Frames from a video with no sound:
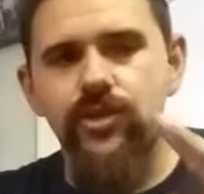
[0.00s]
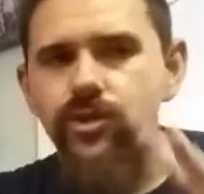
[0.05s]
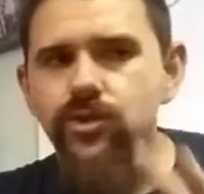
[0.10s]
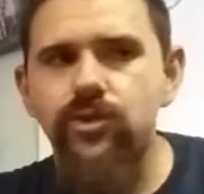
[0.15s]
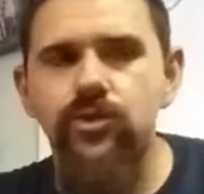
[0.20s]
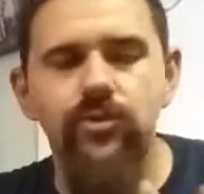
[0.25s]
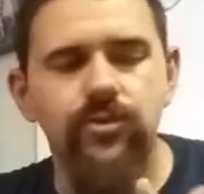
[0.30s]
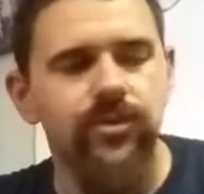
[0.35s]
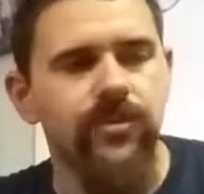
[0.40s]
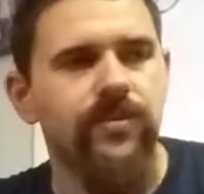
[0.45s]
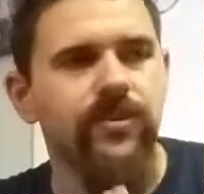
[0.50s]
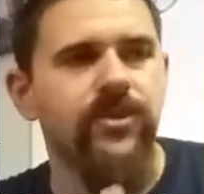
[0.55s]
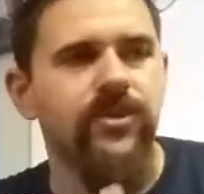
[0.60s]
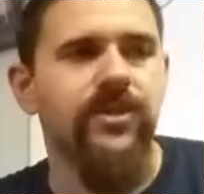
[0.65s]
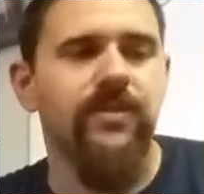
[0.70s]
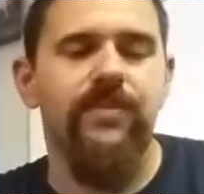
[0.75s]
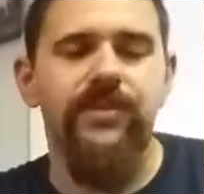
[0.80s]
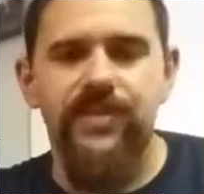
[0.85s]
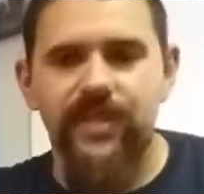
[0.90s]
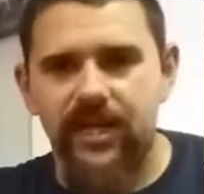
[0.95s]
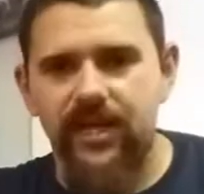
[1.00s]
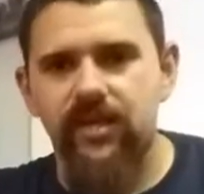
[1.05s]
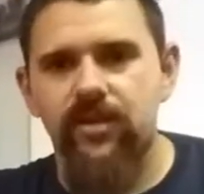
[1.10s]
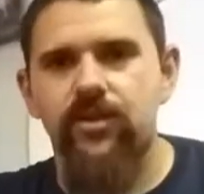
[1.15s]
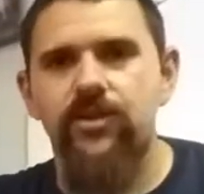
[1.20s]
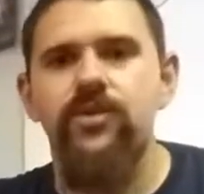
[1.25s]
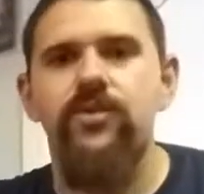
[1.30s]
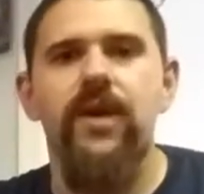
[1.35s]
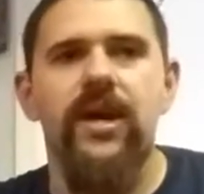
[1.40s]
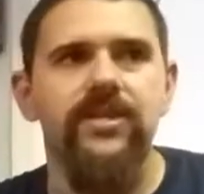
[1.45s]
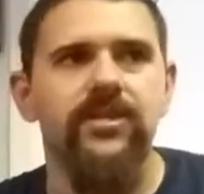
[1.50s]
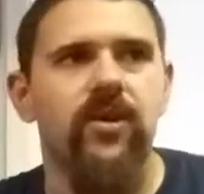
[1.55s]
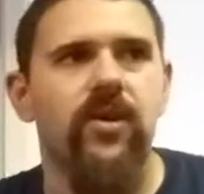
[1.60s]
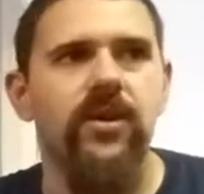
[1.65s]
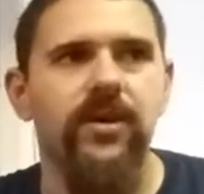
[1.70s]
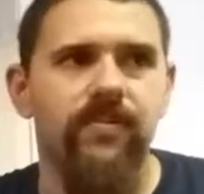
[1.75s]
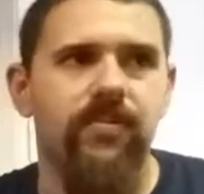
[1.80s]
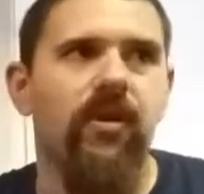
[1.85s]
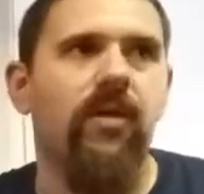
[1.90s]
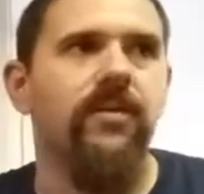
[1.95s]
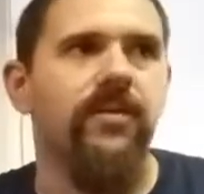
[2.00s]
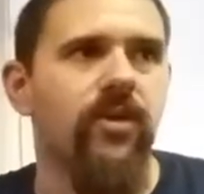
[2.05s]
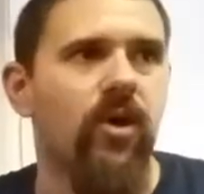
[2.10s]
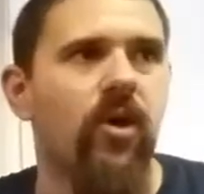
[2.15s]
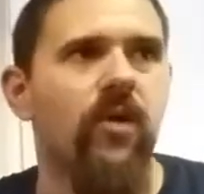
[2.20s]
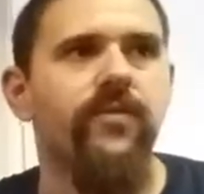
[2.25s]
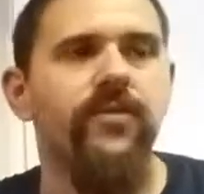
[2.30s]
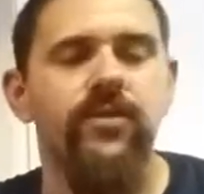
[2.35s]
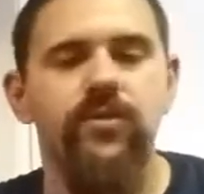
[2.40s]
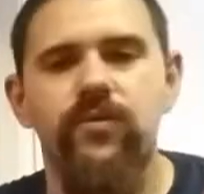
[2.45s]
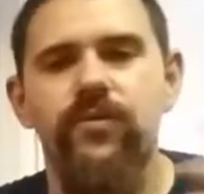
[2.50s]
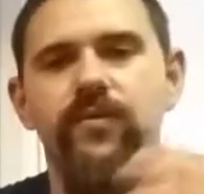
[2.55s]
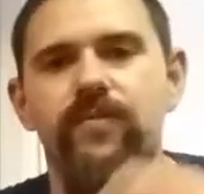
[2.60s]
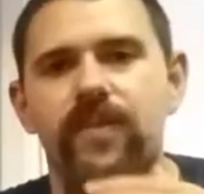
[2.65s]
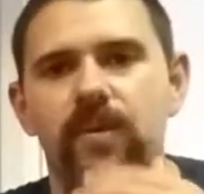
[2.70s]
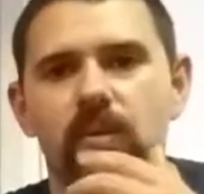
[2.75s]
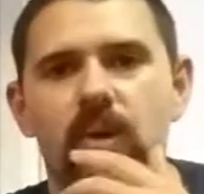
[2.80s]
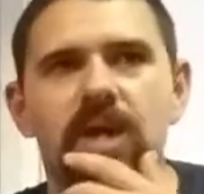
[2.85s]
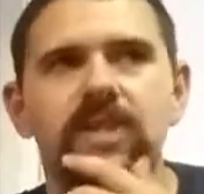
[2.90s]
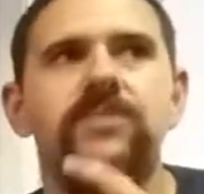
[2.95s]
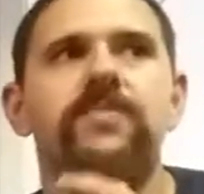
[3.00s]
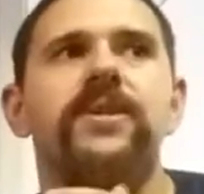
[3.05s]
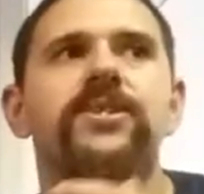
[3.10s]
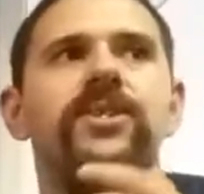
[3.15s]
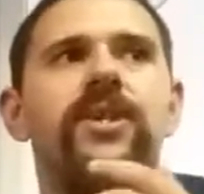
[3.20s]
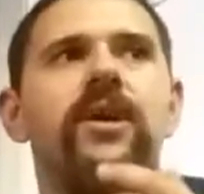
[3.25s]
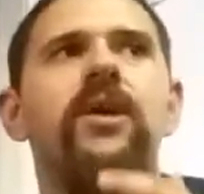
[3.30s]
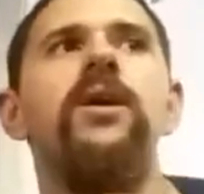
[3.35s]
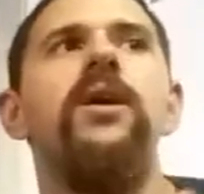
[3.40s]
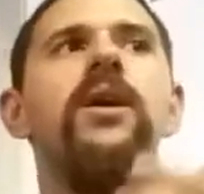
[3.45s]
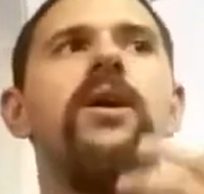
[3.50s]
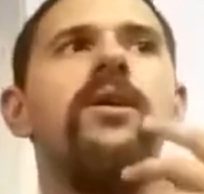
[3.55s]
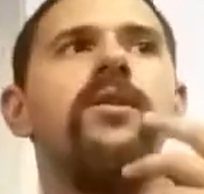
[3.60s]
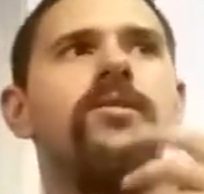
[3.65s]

2 YouTubers in particular. You guys already probably know if you've been watching my channel.